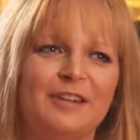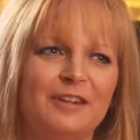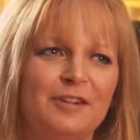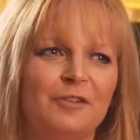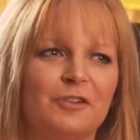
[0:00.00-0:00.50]

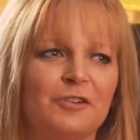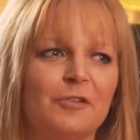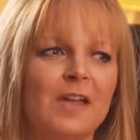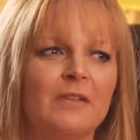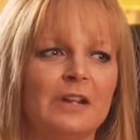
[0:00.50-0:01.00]
You just
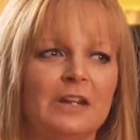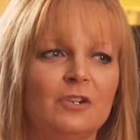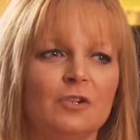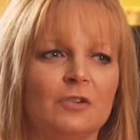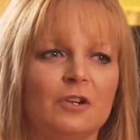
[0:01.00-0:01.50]
don't have any
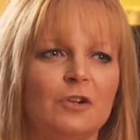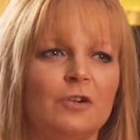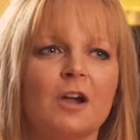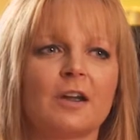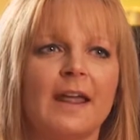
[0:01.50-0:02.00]
issues, and you're
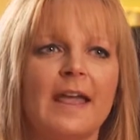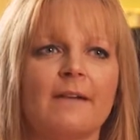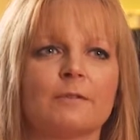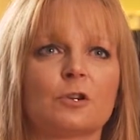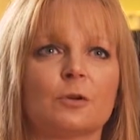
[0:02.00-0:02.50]
not going to
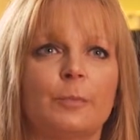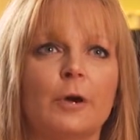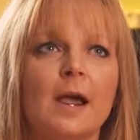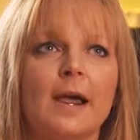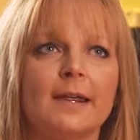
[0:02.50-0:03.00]
have a
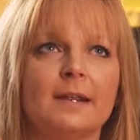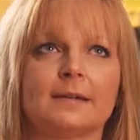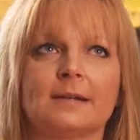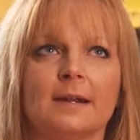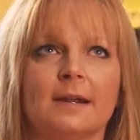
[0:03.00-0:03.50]

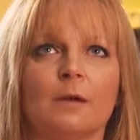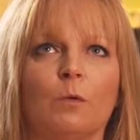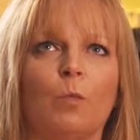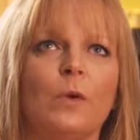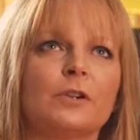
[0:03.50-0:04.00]
surprise
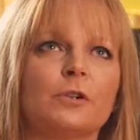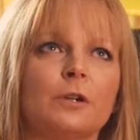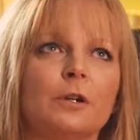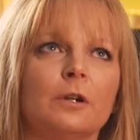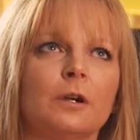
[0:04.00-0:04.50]

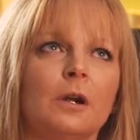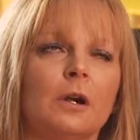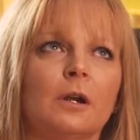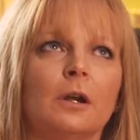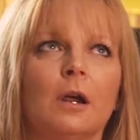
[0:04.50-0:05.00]
winter
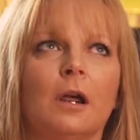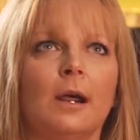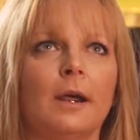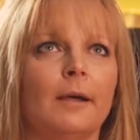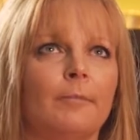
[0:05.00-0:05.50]

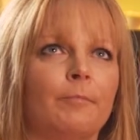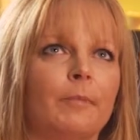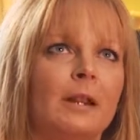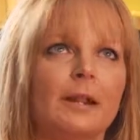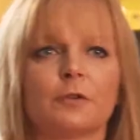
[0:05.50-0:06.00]

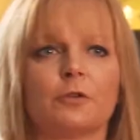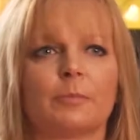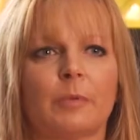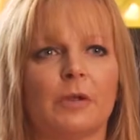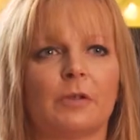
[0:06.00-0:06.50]

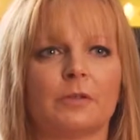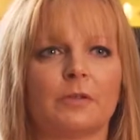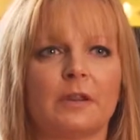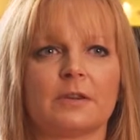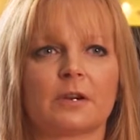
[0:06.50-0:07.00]
electric bill
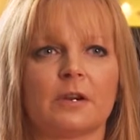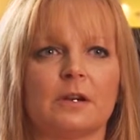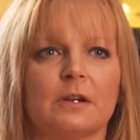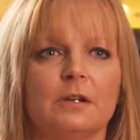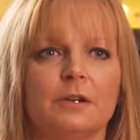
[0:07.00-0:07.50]
that's going
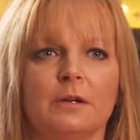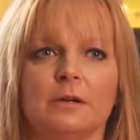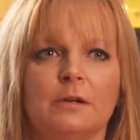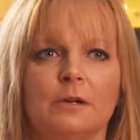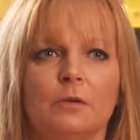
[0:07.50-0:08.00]
to,
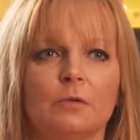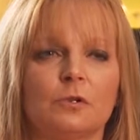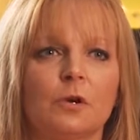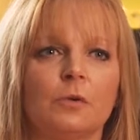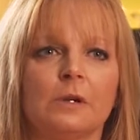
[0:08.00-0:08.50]

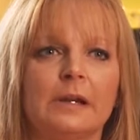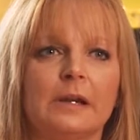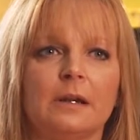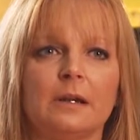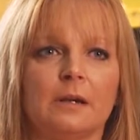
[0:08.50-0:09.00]

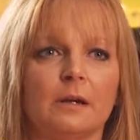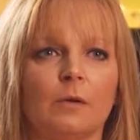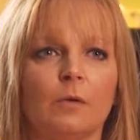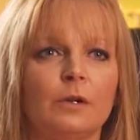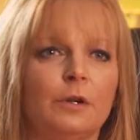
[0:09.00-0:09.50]
totally,
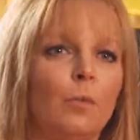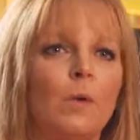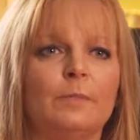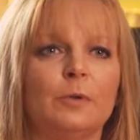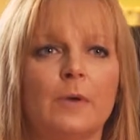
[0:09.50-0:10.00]

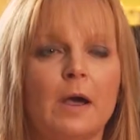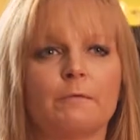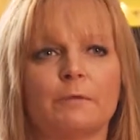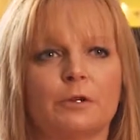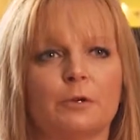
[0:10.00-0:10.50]
wipe you
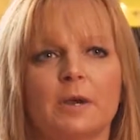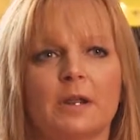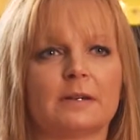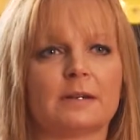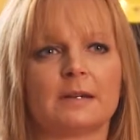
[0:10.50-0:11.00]
out for 2
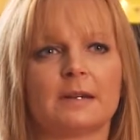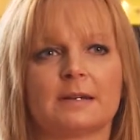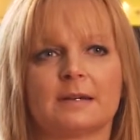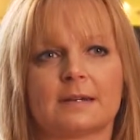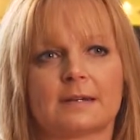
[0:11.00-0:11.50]
months.
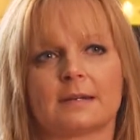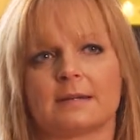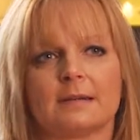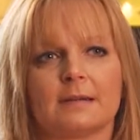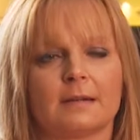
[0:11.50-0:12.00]
It's
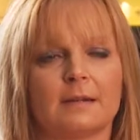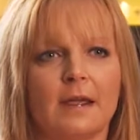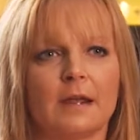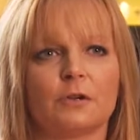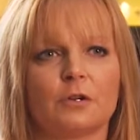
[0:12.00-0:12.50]
the
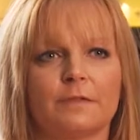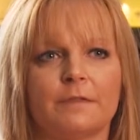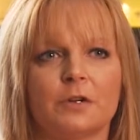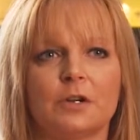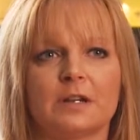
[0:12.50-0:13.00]
energy
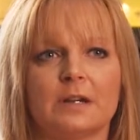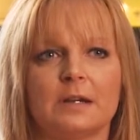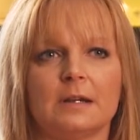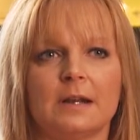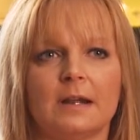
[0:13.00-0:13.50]

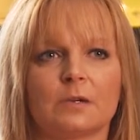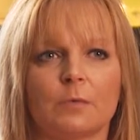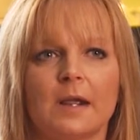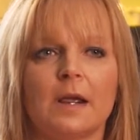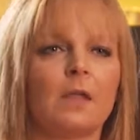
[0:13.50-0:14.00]
efficiency takes
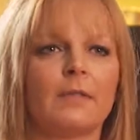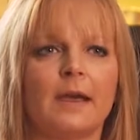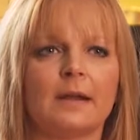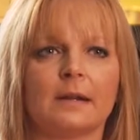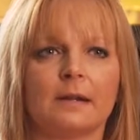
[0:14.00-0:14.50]
away all
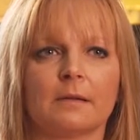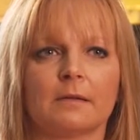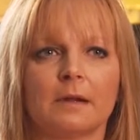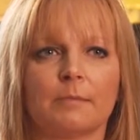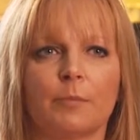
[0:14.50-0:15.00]
that
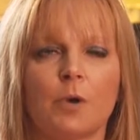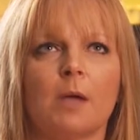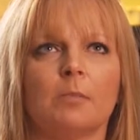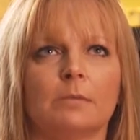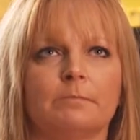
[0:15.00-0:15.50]

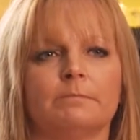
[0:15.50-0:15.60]
problem.